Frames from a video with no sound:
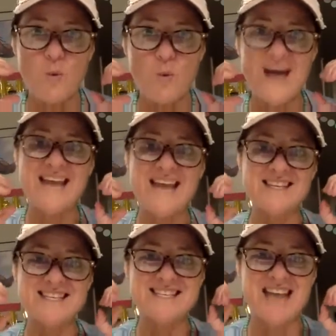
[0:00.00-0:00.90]
what
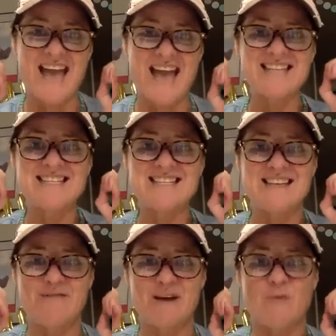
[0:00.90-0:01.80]
the
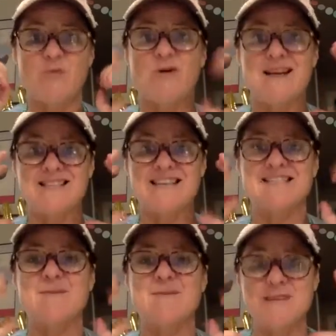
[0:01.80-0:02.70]
scientific
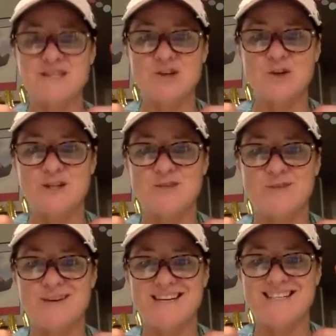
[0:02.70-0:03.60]
process of a mystical
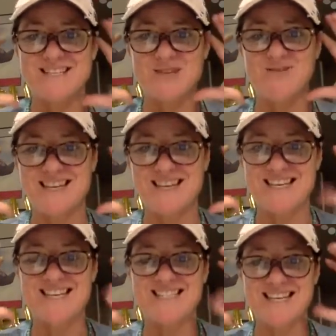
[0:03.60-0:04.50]
experience is and what it does.